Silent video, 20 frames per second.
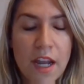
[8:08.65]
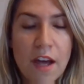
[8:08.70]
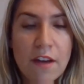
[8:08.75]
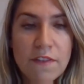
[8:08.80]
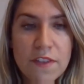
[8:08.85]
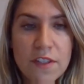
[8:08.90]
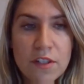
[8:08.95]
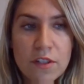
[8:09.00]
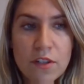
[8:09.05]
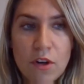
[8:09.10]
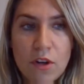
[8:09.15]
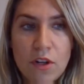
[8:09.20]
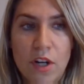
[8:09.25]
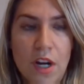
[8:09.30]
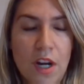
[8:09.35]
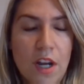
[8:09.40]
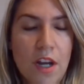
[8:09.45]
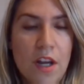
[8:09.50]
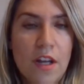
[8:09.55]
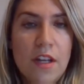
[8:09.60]
And after
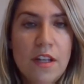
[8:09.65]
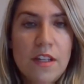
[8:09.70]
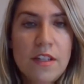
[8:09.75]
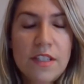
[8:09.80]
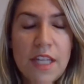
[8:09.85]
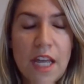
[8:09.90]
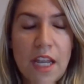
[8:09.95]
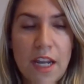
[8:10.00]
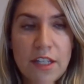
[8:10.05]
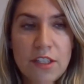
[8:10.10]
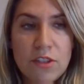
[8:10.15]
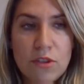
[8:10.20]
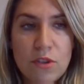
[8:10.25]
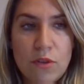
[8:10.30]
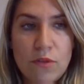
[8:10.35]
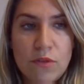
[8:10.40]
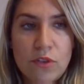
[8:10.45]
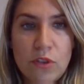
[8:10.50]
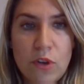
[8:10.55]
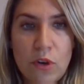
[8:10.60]
your
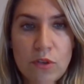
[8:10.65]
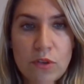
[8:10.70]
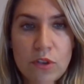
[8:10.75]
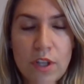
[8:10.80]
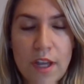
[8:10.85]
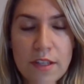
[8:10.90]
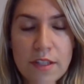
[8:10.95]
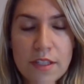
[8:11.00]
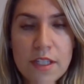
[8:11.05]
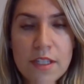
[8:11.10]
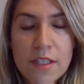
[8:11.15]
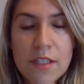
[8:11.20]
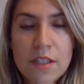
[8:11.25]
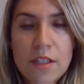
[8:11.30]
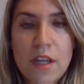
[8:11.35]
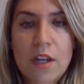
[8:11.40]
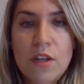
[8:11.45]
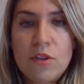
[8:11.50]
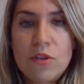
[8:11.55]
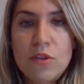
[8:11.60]
selection of your
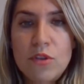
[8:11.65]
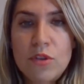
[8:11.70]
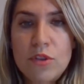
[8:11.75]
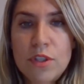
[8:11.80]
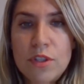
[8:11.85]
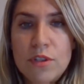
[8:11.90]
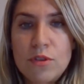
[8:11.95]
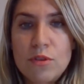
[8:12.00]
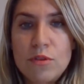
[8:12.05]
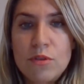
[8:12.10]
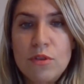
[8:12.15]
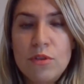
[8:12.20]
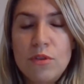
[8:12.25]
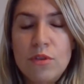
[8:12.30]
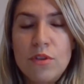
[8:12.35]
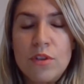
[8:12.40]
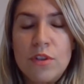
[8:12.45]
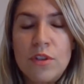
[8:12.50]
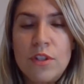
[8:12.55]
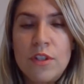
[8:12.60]
classes, you need
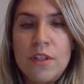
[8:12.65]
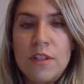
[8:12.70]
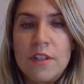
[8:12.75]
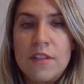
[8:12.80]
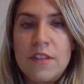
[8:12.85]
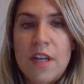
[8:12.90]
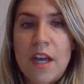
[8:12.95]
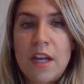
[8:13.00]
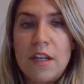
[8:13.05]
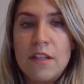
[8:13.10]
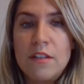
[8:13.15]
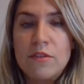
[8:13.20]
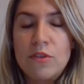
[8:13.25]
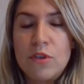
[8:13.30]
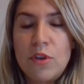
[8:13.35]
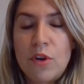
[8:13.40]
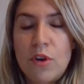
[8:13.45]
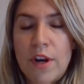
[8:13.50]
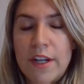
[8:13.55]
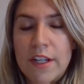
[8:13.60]
to tell
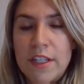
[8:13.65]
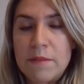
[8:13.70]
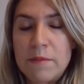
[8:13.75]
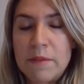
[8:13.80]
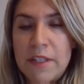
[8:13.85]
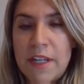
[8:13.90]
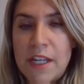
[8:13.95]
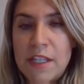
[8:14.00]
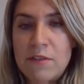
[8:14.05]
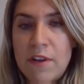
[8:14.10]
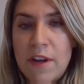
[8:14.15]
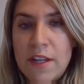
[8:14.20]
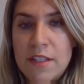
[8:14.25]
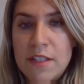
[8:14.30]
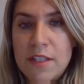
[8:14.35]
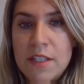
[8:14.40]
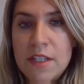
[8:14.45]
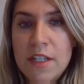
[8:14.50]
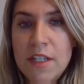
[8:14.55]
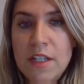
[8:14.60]
to your academic
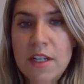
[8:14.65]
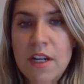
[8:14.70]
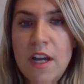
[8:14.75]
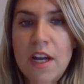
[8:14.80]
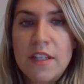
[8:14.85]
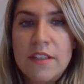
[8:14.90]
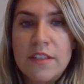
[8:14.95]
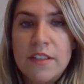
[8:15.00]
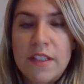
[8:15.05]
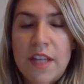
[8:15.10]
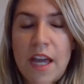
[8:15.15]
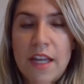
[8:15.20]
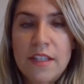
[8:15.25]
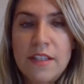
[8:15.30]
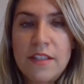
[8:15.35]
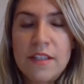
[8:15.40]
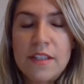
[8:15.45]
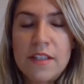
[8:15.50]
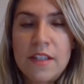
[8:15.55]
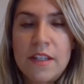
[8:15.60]
advisor
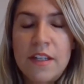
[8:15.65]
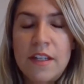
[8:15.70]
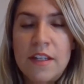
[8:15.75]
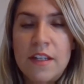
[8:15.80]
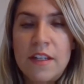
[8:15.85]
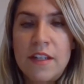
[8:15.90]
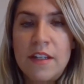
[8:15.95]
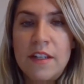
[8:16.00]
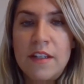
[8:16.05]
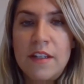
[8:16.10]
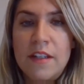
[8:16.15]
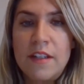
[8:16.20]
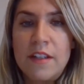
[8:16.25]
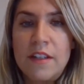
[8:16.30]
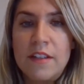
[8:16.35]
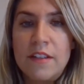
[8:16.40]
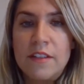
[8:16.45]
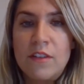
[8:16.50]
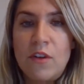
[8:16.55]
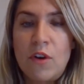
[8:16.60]
that
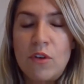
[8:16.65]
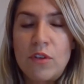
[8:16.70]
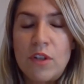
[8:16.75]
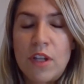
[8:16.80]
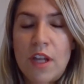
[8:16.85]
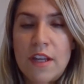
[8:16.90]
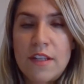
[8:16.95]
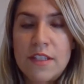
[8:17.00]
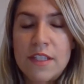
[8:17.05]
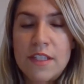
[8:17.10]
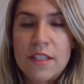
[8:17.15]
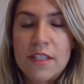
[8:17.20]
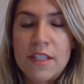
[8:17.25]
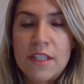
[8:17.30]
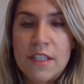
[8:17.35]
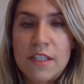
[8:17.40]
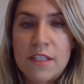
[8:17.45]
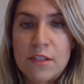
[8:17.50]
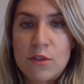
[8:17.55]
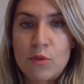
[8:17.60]
your classes
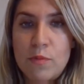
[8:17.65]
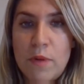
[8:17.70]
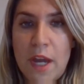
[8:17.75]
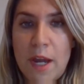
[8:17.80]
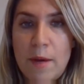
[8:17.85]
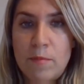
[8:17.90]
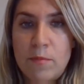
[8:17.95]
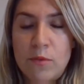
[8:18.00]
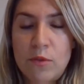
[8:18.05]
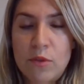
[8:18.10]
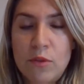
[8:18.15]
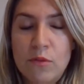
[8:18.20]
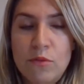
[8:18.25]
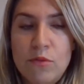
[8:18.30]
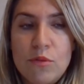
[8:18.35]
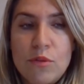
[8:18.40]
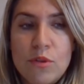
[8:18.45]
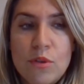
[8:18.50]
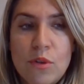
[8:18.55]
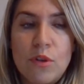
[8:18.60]
needs to be
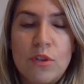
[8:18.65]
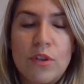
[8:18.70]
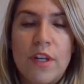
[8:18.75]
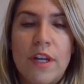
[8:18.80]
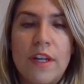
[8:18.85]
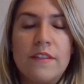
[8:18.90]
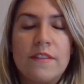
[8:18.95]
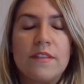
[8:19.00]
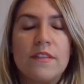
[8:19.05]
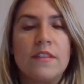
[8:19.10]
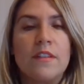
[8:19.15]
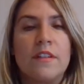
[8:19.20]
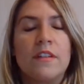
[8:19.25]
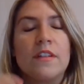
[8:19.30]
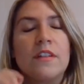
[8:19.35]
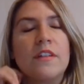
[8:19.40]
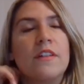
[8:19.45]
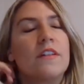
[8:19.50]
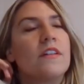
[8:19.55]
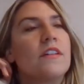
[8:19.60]
approved so that
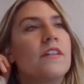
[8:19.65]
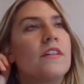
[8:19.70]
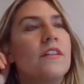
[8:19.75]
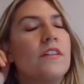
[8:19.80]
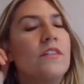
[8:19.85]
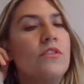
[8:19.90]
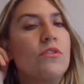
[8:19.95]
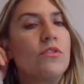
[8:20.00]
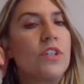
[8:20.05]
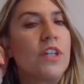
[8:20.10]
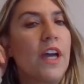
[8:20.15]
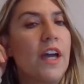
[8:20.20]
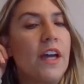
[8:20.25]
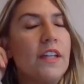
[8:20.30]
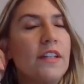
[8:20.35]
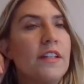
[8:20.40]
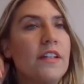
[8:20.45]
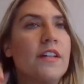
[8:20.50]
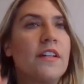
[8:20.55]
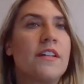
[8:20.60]
you
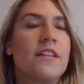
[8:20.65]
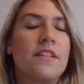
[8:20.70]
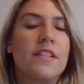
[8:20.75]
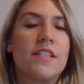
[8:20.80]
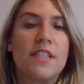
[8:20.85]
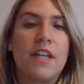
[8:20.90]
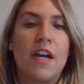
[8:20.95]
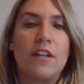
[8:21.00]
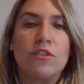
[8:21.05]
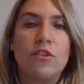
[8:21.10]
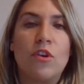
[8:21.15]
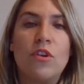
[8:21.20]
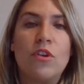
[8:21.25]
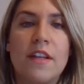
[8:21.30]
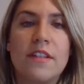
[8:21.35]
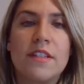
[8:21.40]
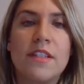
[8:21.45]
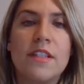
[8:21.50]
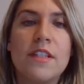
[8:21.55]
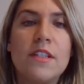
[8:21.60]
can start your
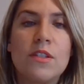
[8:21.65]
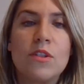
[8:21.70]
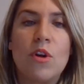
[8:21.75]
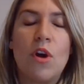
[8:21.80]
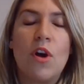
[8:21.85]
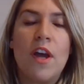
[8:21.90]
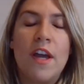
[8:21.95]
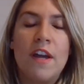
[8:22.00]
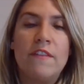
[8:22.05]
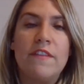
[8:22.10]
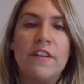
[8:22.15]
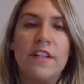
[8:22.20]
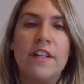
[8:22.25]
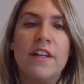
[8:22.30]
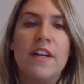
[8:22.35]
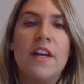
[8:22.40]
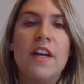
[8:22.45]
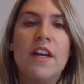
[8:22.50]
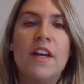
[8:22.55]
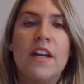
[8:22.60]
classes. So
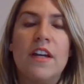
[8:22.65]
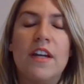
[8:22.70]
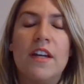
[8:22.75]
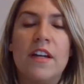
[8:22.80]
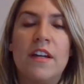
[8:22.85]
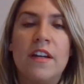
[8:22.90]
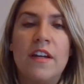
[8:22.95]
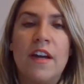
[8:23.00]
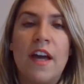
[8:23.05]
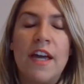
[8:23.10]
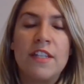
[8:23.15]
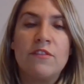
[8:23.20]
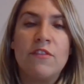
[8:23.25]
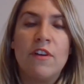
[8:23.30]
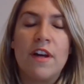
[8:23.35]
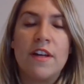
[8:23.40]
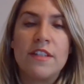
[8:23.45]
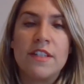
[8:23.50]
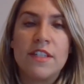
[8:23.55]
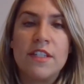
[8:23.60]
every
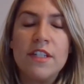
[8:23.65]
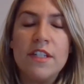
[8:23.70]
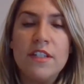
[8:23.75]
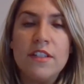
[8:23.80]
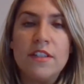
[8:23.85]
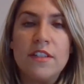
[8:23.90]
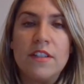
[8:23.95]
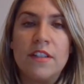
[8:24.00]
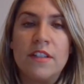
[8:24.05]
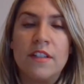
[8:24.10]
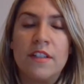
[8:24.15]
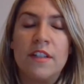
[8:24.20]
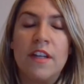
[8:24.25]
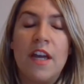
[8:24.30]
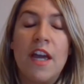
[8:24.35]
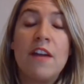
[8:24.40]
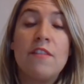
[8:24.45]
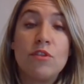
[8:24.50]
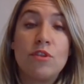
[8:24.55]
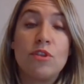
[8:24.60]
advisor,
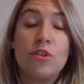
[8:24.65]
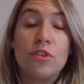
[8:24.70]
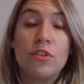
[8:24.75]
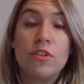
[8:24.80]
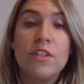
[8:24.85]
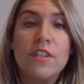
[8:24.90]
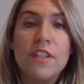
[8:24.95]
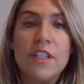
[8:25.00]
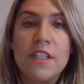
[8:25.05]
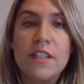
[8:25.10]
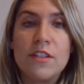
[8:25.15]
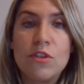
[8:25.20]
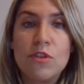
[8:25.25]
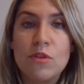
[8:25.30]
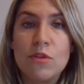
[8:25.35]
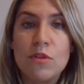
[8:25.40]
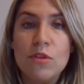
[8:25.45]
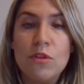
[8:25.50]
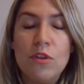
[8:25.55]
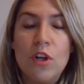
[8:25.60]
every student
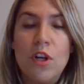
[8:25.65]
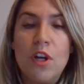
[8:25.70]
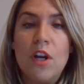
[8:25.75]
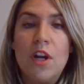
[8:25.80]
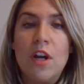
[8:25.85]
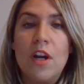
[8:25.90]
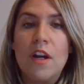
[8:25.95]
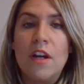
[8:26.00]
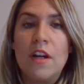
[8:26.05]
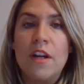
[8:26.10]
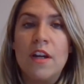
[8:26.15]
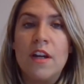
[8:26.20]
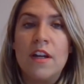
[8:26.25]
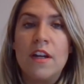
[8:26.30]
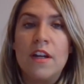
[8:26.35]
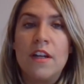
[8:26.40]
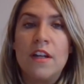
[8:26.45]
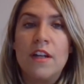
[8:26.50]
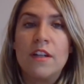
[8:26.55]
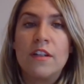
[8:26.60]
needs to
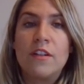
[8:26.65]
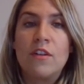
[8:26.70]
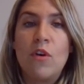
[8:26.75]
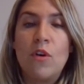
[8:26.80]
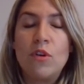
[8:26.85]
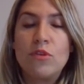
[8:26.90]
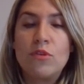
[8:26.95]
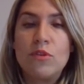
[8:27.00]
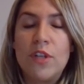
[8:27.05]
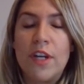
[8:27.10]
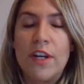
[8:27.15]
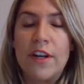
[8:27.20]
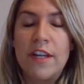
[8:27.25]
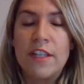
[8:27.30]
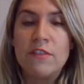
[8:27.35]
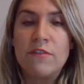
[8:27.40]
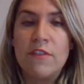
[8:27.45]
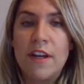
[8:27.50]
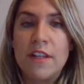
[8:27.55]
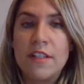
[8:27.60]
go to
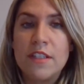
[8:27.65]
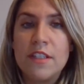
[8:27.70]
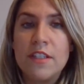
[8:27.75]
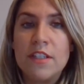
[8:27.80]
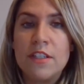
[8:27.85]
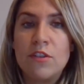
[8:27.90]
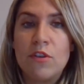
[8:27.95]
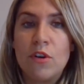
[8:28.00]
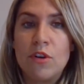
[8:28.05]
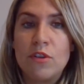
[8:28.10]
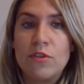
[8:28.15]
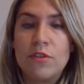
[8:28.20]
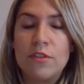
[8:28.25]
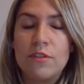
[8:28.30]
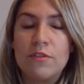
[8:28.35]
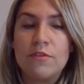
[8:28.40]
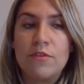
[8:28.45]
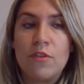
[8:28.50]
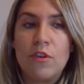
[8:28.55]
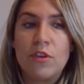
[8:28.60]
their advisor in
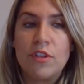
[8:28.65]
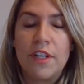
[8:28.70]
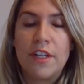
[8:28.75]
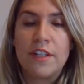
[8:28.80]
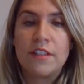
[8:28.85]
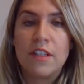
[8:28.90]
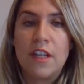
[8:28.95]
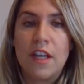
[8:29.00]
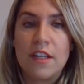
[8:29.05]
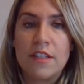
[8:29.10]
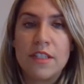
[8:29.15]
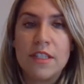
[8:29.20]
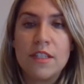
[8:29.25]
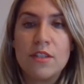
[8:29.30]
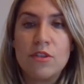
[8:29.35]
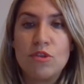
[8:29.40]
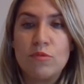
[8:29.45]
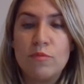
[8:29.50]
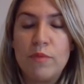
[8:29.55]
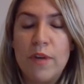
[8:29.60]
order for their
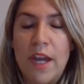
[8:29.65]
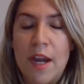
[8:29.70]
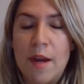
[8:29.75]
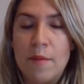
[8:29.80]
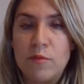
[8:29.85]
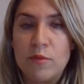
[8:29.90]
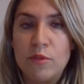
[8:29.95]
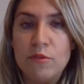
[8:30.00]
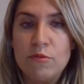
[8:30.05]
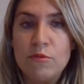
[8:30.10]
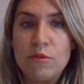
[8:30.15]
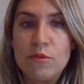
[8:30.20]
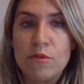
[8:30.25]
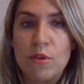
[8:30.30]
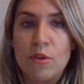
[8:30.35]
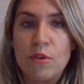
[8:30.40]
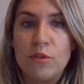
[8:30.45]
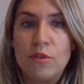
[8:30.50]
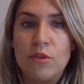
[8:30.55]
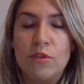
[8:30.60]
classes to be approved.
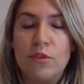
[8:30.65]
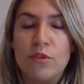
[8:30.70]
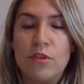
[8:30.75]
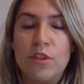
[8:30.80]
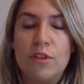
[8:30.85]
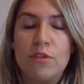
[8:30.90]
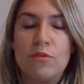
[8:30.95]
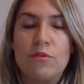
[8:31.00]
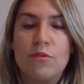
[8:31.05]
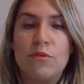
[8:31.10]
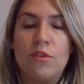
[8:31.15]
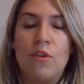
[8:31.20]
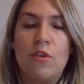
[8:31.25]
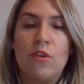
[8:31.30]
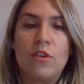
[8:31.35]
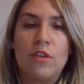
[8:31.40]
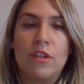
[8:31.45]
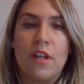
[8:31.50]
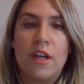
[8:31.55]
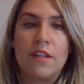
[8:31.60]
So you need
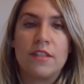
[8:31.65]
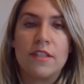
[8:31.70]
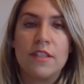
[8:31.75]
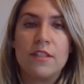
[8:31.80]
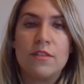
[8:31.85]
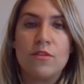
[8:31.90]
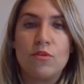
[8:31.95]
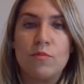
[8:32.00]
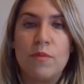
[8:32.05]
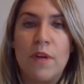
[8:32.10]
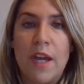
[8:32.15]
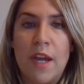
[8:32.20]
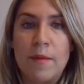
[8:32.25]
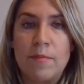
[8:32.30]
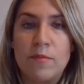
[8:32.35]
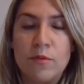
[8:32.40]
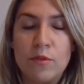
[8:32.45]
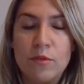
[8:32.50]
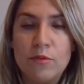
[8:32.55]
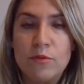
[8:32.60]
your classes to be
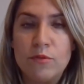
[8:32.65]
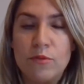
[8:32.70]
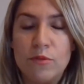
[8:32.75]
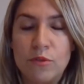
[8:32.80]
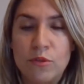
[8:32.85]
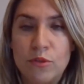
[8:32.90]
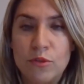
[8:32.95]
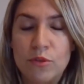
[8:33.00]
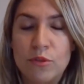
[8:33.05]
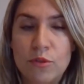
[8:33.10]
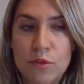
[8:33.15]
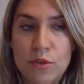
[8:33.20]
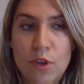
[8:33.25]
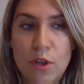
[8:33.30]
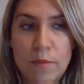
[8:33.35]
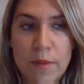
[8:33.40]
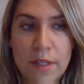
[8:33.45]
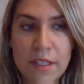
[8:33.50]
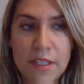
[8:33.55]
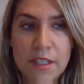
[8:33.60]
approved through the
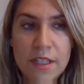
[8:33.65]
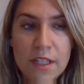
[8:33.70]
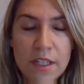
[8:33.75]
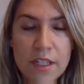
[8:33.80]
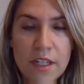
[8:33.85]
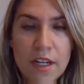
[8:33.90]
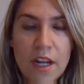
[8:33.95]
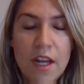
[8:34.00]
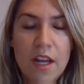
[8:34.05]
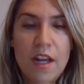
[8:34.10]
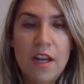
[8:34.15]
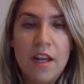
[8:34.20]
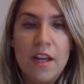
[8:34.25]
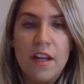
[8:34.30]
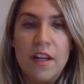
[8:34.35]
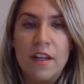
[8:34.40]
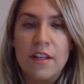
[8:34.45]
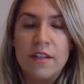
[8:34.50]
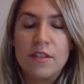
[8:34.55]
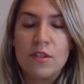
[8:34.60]
semester
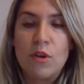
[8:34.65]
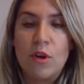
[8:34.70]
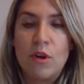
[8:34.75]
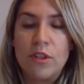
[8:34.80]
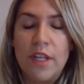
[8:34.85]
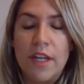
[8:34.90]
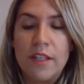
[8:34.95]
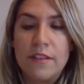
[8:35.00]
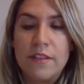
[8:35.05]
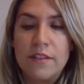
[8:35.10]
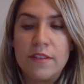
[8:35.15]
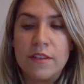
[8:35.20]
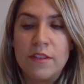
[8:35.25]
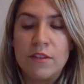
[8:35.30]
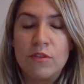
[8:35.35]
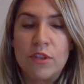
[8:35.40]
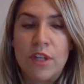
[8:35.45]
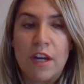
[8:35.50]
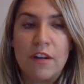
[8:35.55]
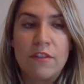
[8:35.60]
so that
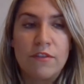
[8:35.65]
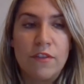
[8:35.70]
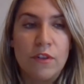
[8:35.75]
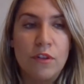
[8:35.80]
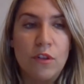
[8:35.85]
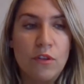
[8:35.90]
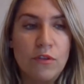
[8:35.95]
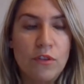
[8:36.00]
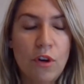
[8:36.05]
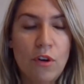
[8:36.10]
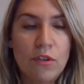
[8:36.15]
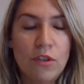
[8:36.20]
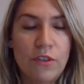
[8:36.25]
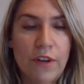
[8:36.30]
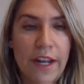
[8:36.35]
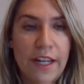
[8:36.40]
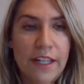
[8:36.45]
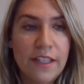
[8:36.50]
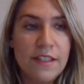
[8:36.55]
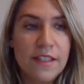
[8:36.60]
you can follow your
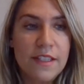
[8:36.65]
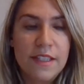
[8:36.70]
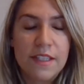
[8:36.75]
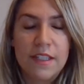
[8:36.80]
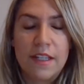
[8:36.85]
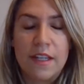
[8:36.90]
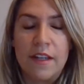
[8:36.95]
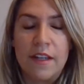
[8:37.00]
grades